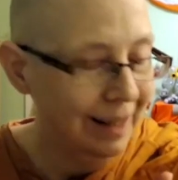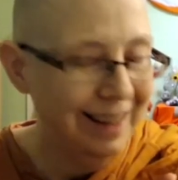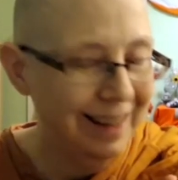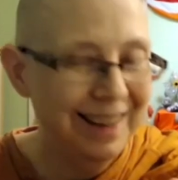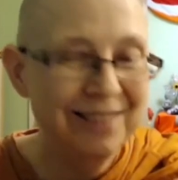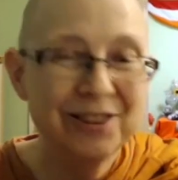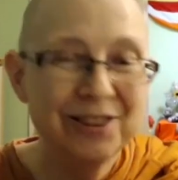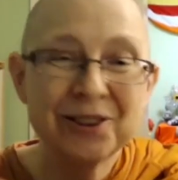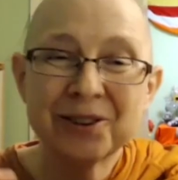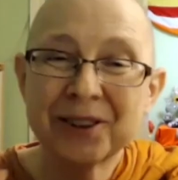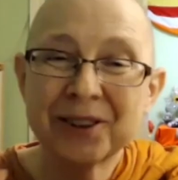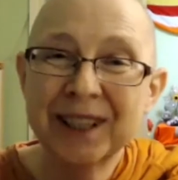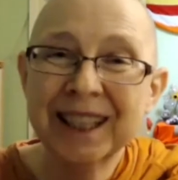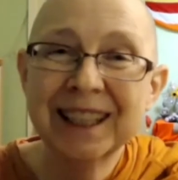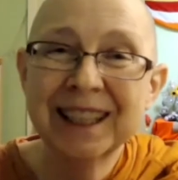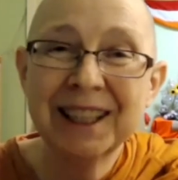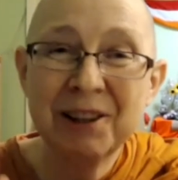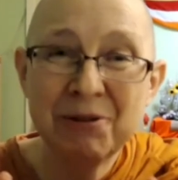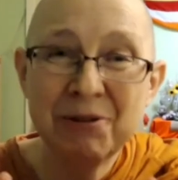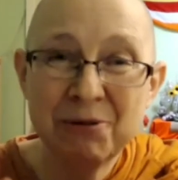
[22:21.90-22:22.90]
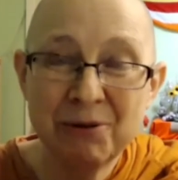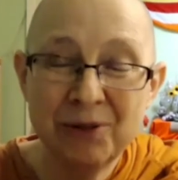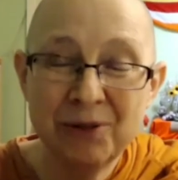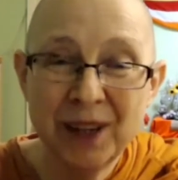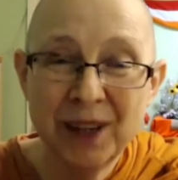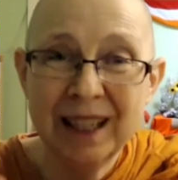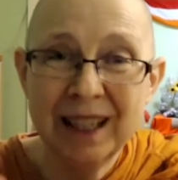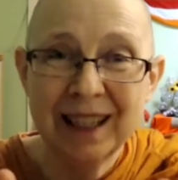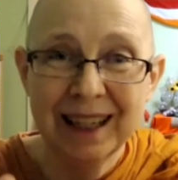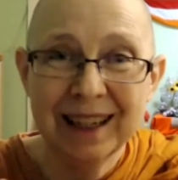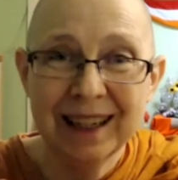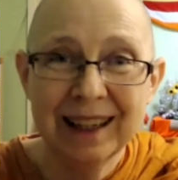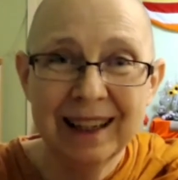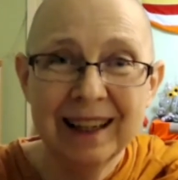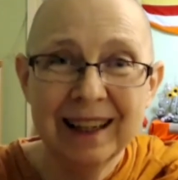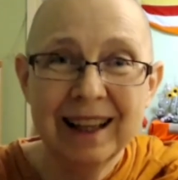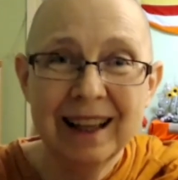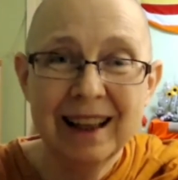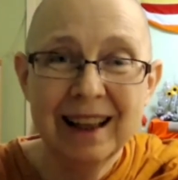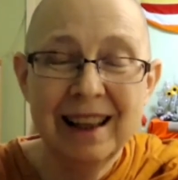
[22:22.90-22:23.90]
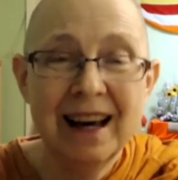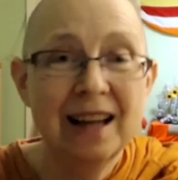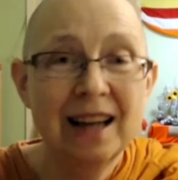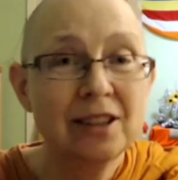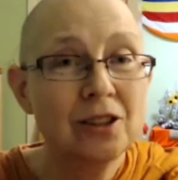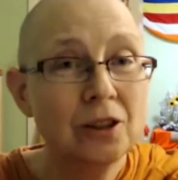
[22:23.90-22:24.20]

If you're really feeding that